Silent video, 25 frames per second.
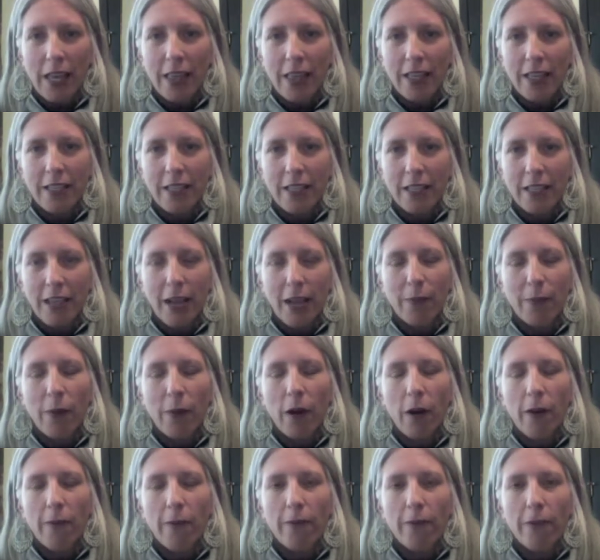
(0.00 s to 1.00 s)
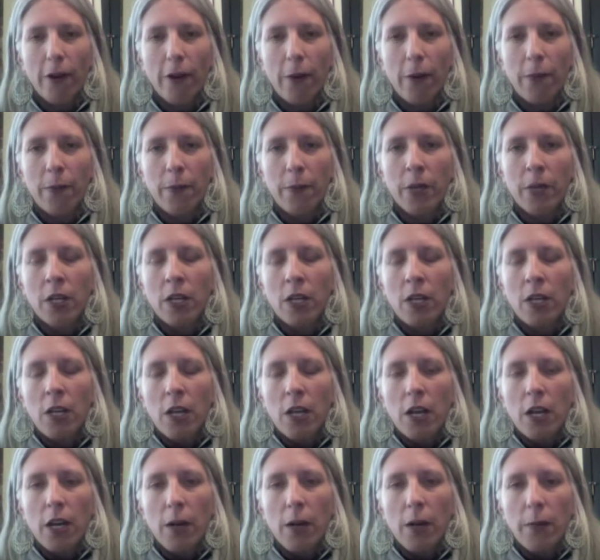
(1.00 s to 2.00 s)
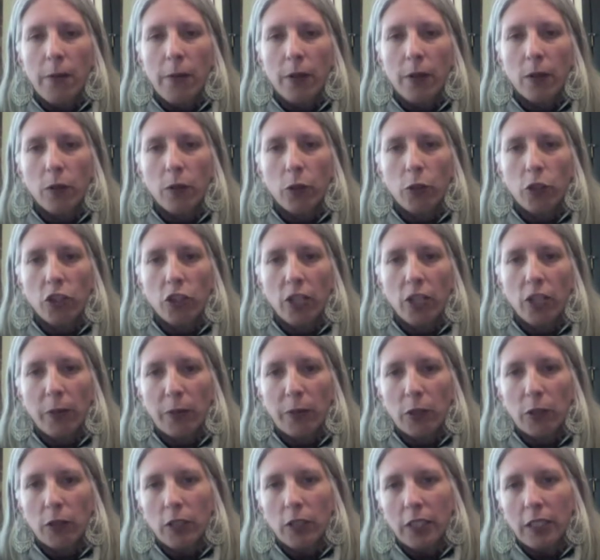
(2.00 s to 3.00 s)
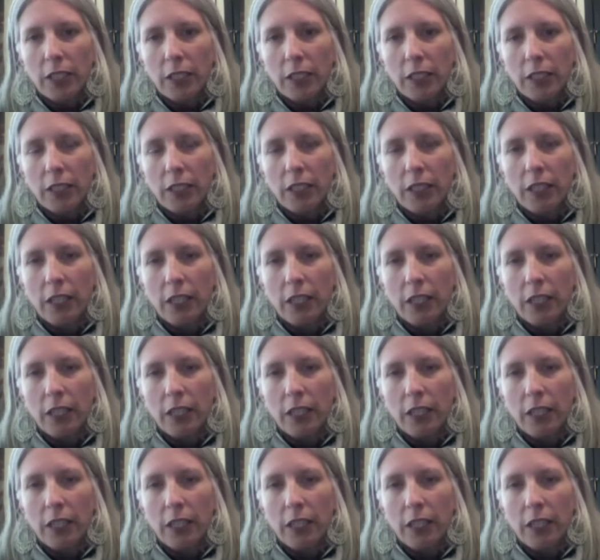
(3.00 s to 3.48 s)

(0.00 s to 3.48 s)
this sidebar from the culture chapter in